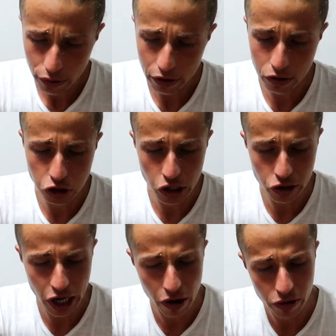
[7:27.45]
It's
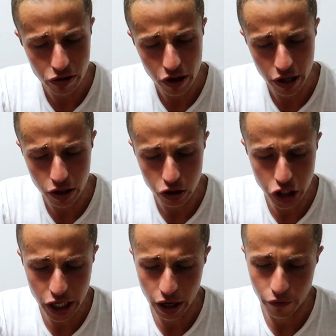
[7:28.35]
just carrots and
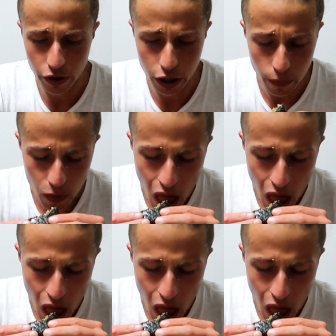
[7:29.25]
chicken, I think.